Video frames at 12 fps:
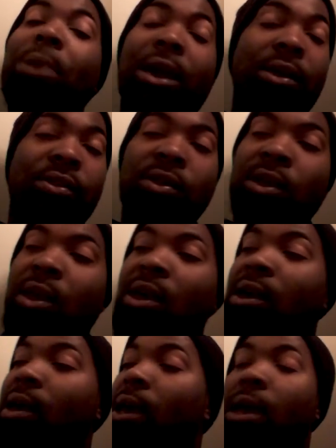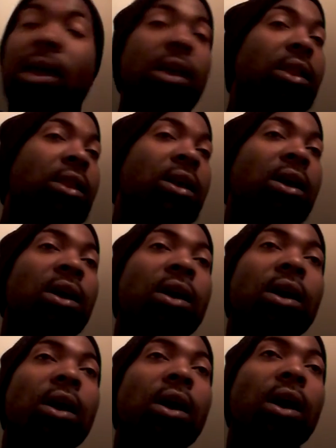Banks. And
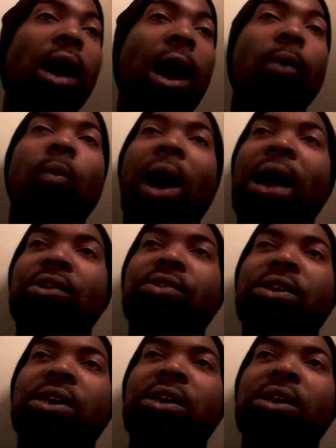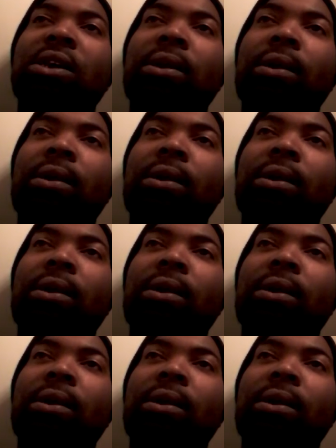I watched it,